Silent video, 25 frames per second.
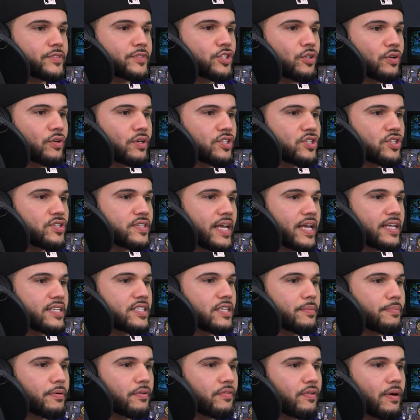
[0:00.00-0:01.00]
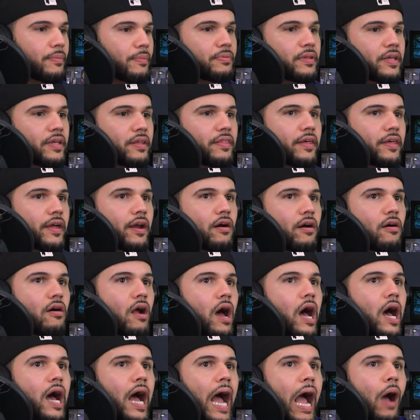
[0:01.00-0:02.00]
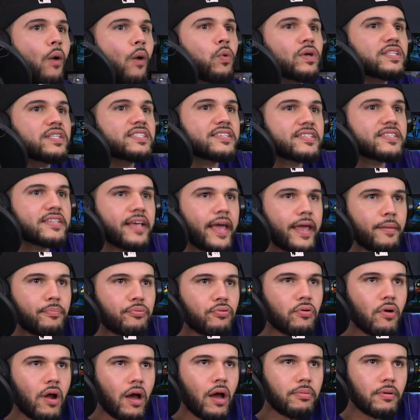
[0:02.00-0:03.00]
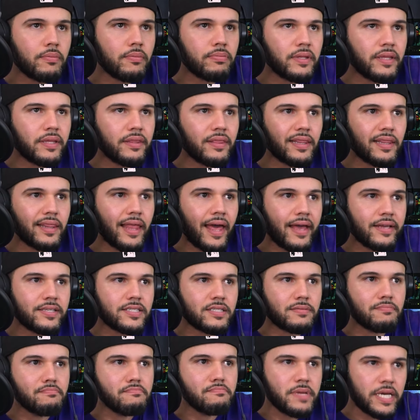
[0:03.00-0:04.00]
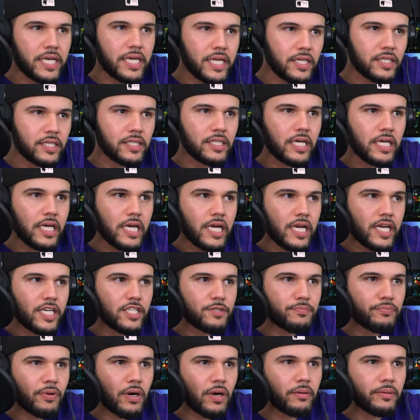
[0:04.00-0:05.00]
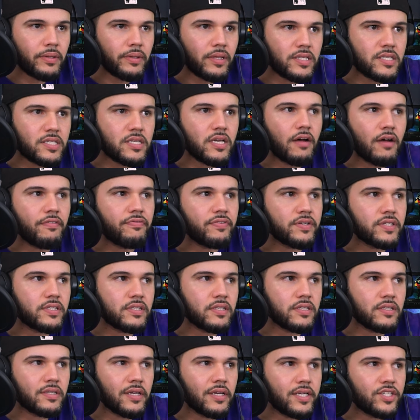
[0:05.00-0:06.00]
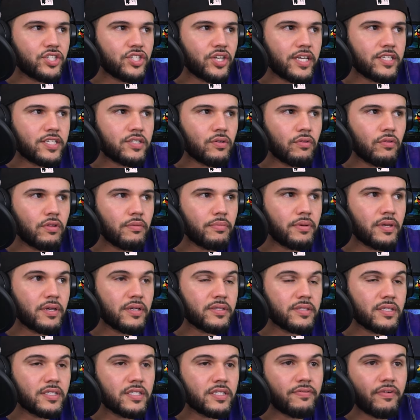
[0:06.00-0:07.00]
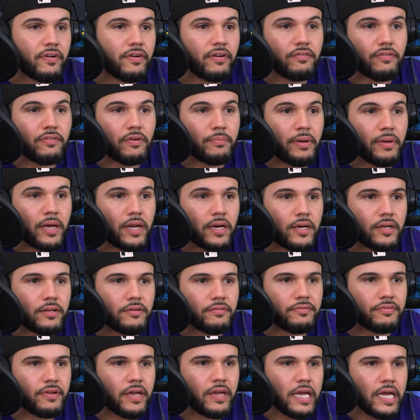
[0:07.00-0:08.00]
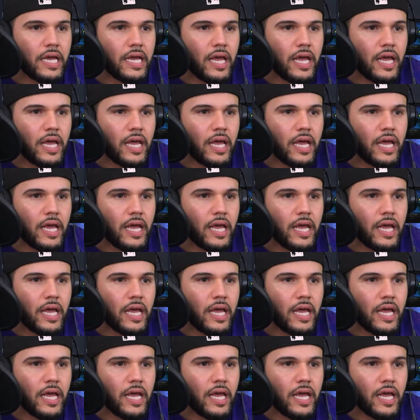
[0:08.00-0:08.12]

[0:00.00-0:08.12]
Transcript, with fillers: So it just ends up abruptly there. Uh, I would say probably the last minute is probably the toughest to digest, only because it's very repetitive.